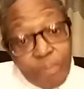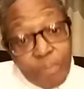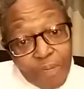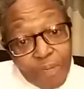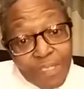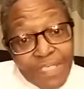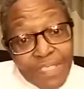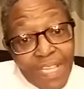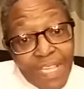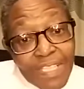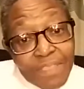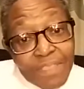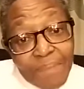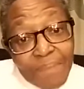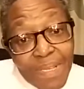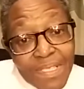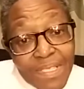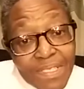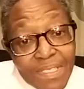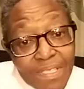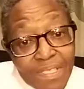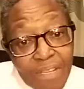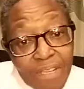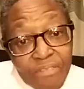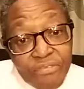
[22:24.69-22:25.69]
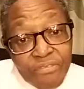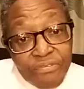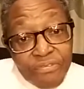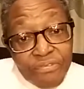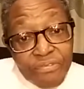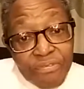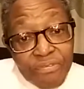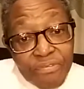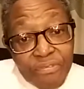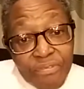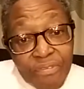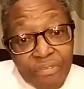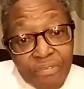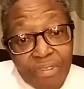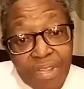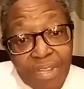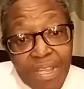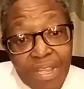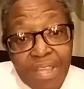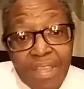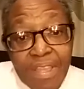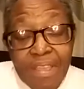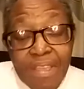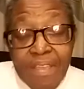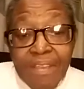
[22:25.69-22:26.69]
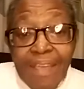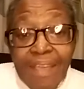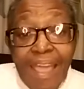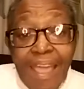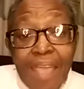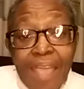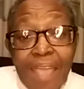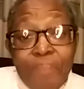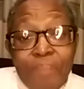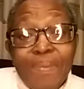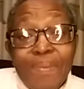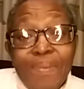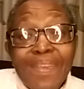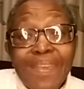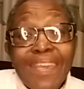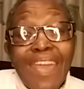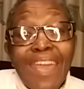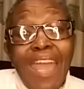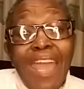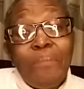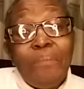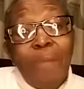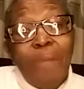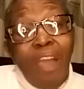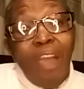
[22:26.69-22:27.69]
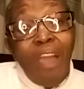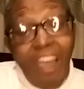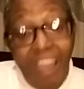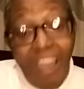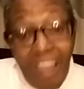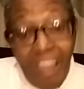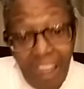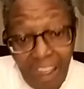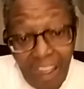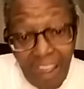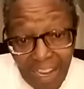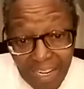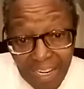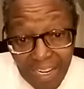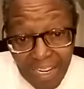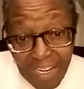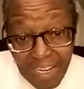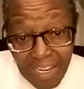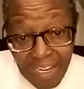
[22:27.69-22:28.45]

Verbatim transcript: protect myself. I became hard